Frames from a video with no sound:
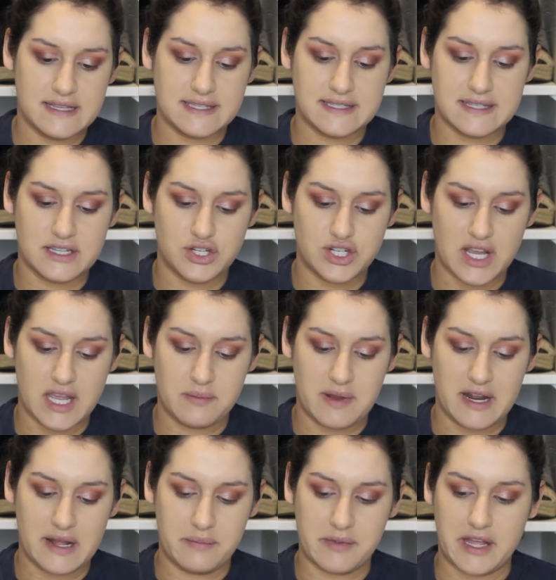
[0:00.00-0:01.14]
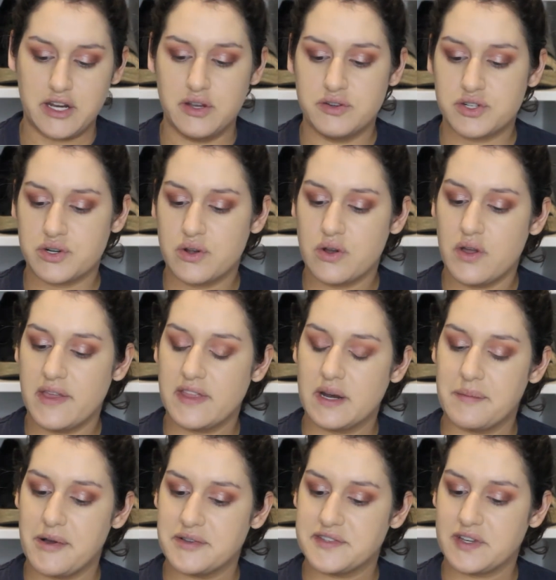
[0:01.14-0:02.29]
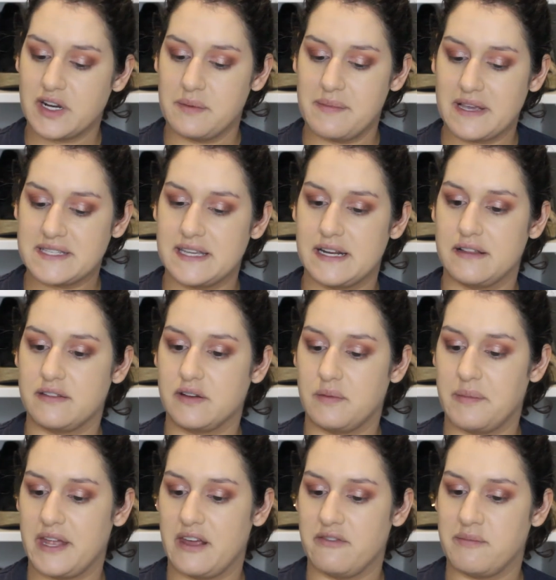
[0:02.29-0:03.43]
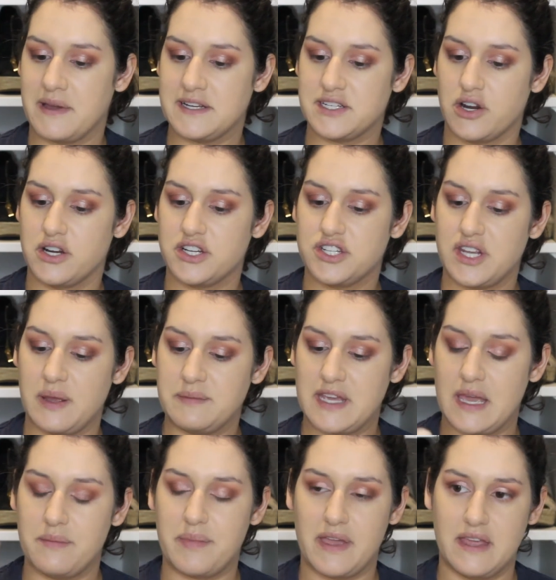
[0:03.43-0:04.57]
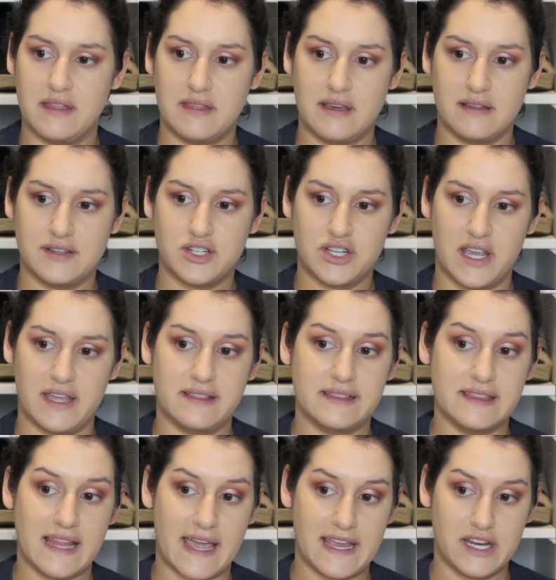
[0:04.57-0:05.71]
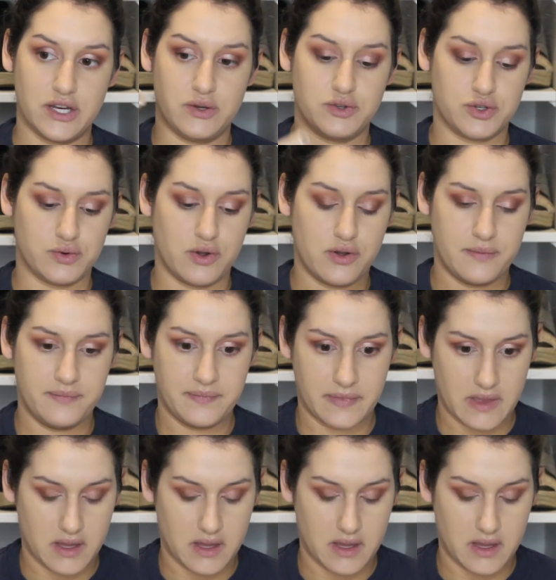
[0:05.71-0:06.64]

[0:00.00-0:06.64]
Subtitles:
This is in the shade Medium Light Neutral, and then I'm also going to mix in a little bit of my Tarte Shape Tape in the shade Light Neutral.